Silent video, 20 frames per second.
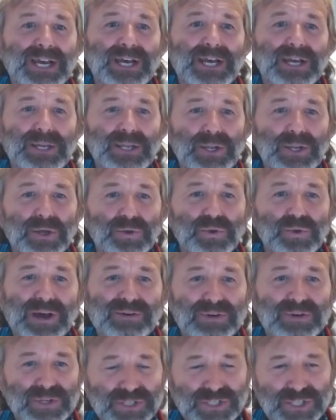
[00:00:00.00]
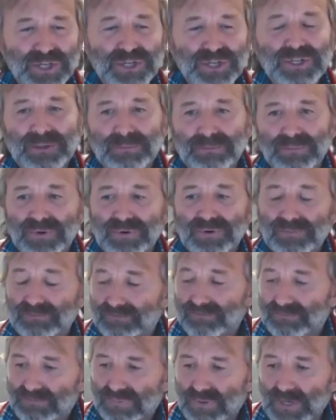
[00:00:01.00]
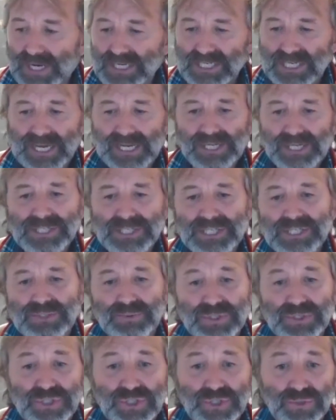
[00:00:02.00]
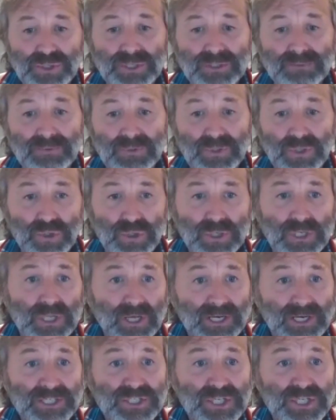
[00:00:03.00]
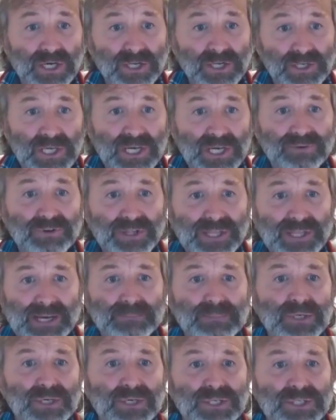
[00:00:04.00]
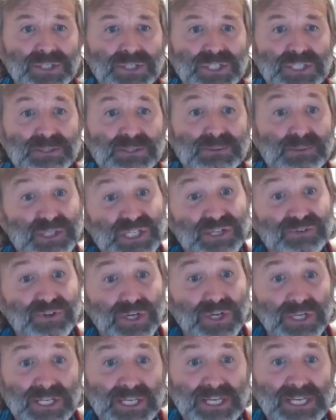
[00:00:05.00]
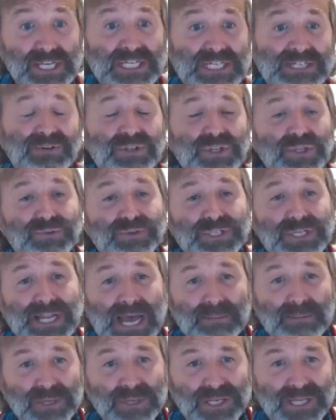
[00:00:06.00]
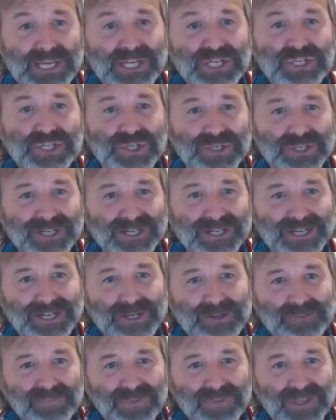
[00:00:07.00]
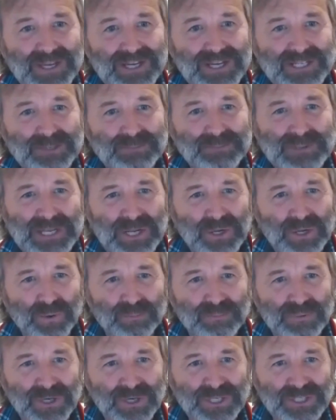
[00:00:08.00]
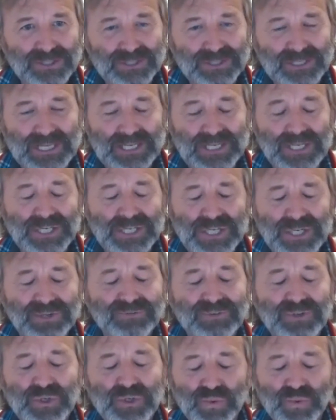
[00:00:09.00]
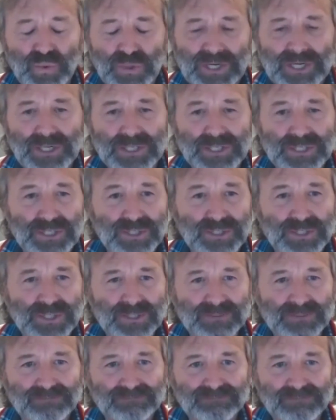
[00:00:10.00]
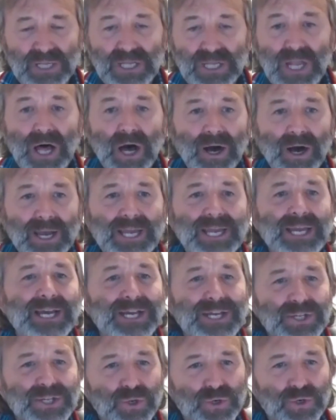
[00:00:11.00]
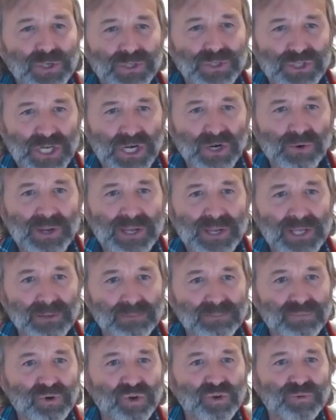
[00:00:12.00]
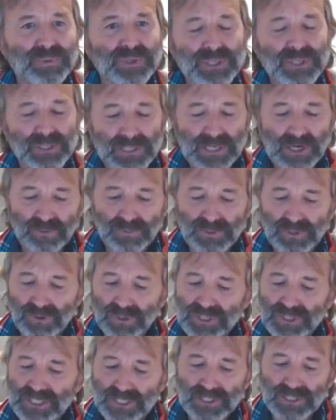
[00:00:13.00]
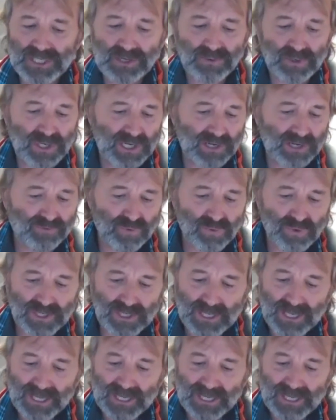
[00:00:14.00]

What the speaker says: You have a certain number of practicalities which you can utilize to uncover that person's specific needs, and then there's an application depending on each individual's willingness to comply. You can generate an improvement in their immunity, their recovery,